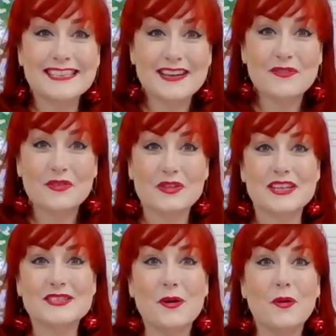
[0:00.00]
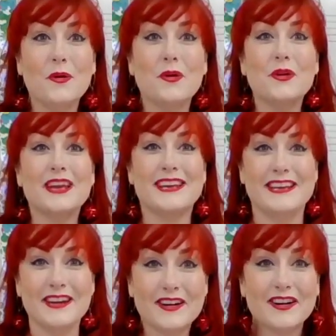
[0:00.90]
lesson for this whole
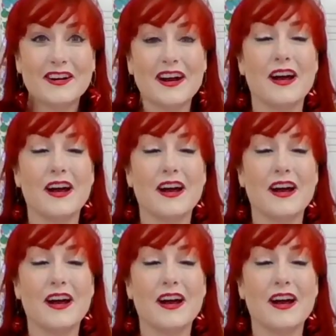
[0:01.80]
year.